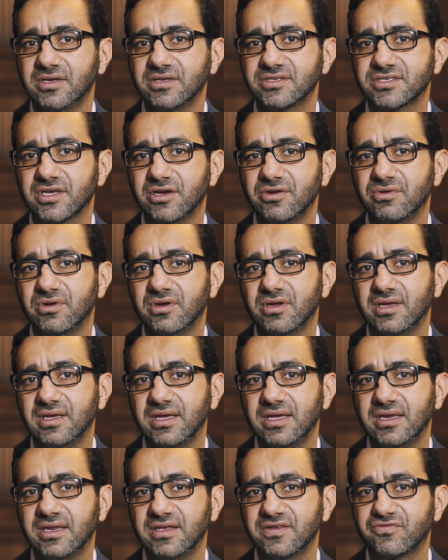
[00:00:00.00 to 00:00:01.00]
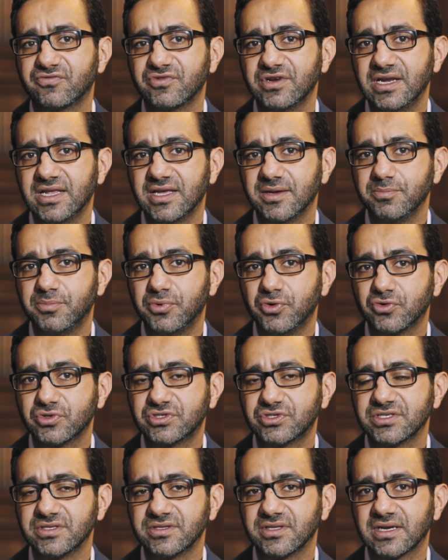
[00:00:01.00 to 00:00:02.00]
So it is really
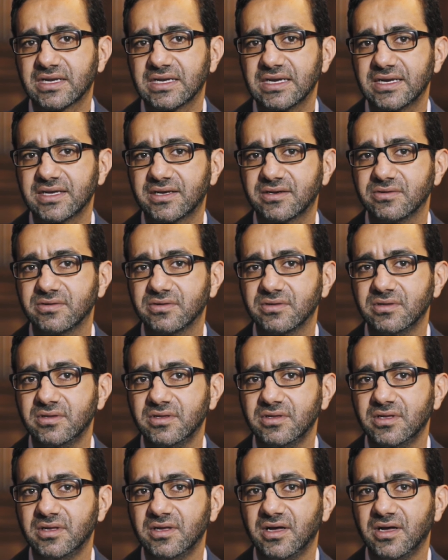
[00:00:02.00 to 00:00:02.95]
important that clinical